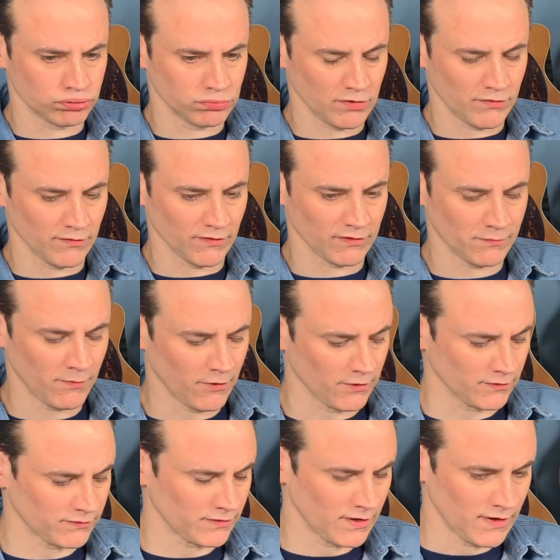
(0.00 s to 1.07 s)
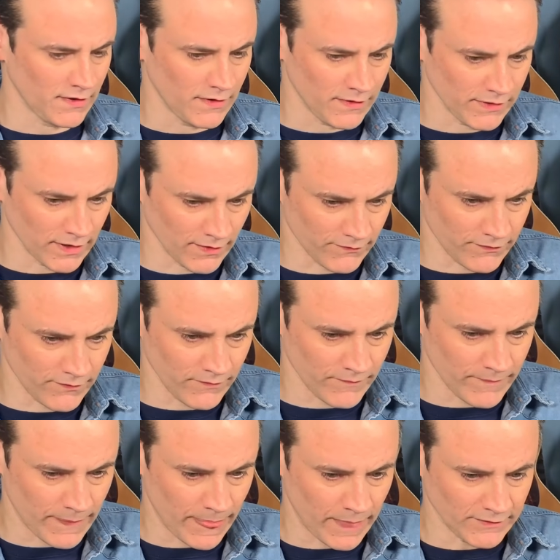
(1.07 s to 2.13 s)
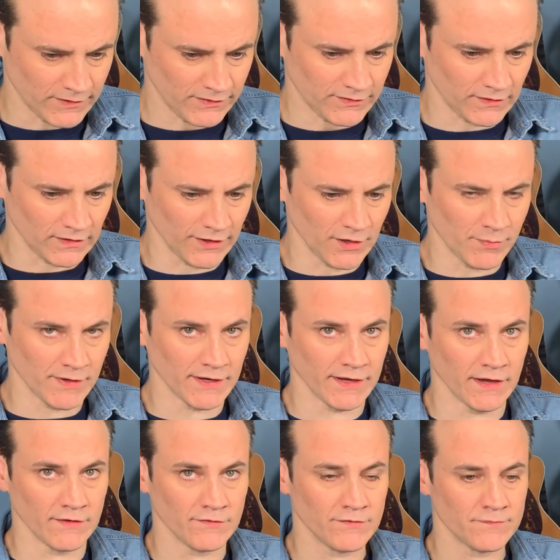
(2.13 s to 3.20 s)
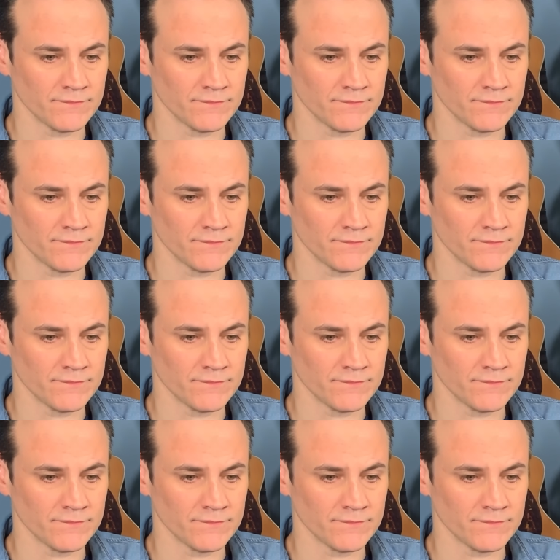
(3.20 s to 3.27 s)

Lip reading: through the spokes, you have just a little bit of give.